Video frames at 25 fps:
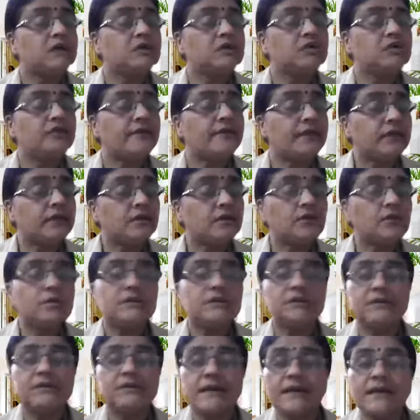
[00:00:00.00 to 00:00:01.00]
So when
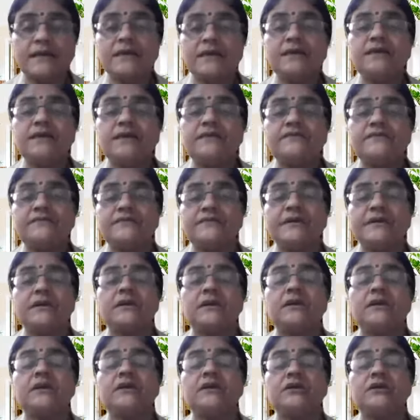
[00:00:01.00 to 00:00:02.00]
you study the
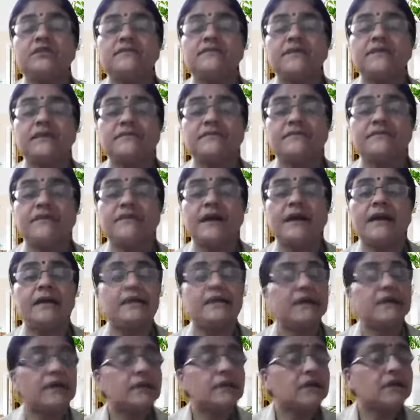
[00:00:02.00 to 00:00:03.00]
figure, you will
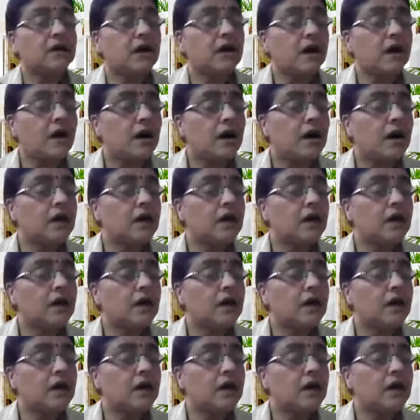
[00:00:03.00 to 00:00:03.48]
find that the